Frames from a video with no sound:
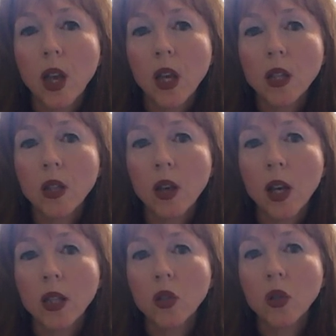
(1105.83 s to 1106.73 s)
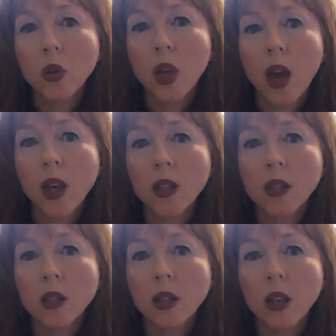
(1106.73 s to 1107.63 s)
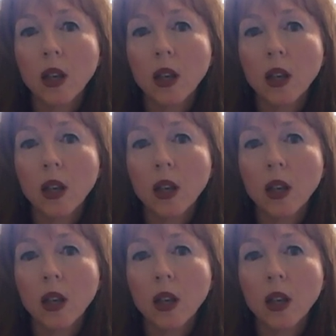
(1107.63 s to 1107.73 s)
Inside the suitcase,